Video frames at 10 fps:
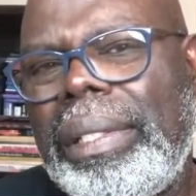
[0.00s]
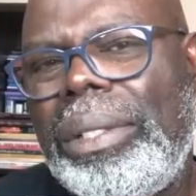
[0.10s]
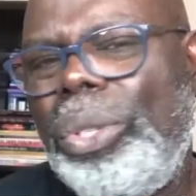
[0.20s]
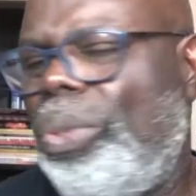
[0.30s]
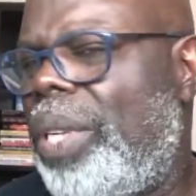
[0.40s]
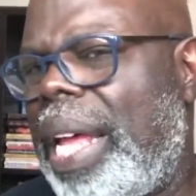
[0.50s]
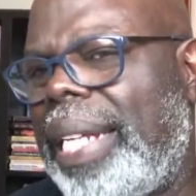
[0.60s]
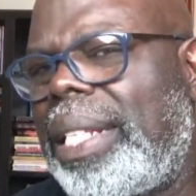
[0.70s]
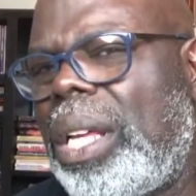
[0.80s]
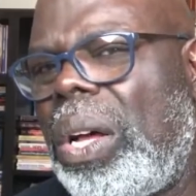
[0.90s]
Do
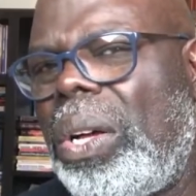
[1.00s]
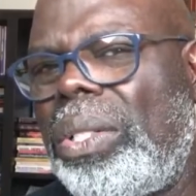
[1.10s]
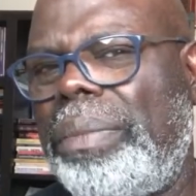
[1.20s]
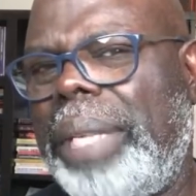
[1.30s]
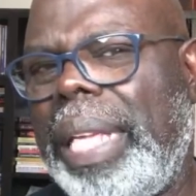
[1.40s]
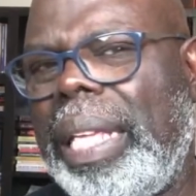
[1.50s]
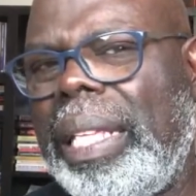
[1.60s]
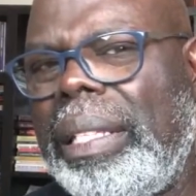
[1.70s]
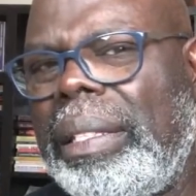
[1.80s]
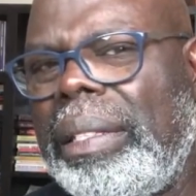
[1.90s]
not call me.
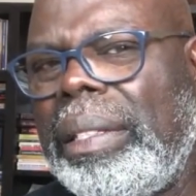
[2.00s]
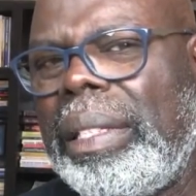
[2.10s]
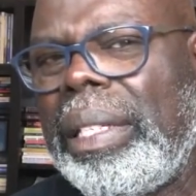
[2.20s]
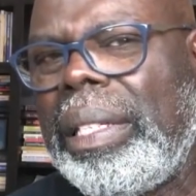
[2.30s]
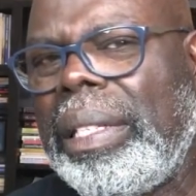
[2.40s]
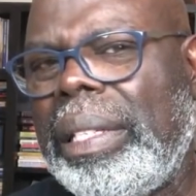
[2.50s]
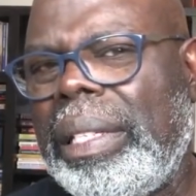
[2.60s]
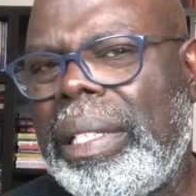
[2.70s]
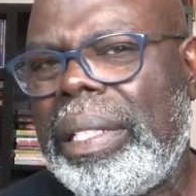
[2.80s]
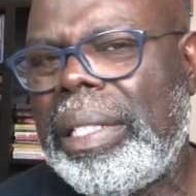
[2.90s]

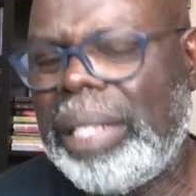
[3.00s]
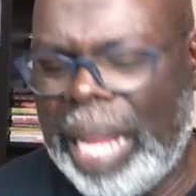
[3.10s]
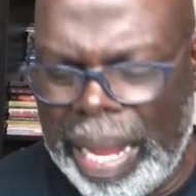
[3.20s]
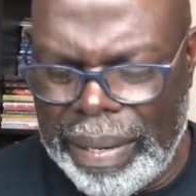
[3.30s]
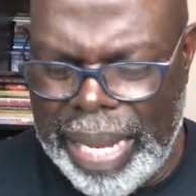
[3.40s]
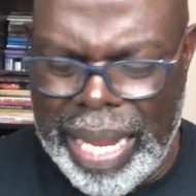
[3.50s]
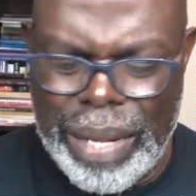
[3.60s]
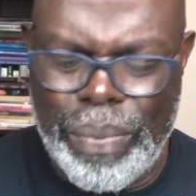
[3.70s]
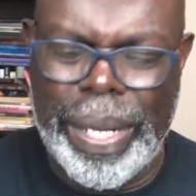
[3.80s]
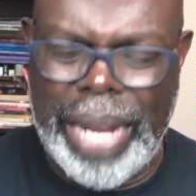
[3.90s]
Now,
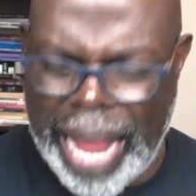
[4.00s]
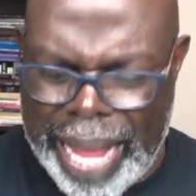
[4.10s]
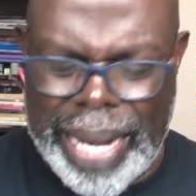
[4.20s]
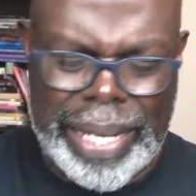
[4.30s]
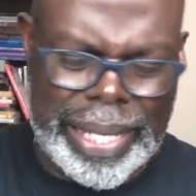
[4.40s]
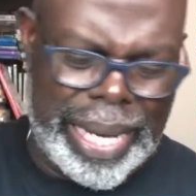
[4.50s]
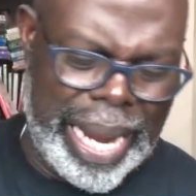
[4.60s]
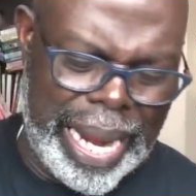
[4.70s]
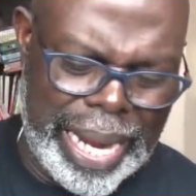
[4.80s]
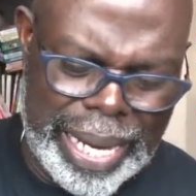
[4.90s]
here's what Hannah
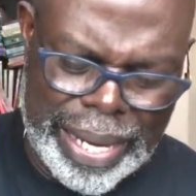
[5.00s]
said.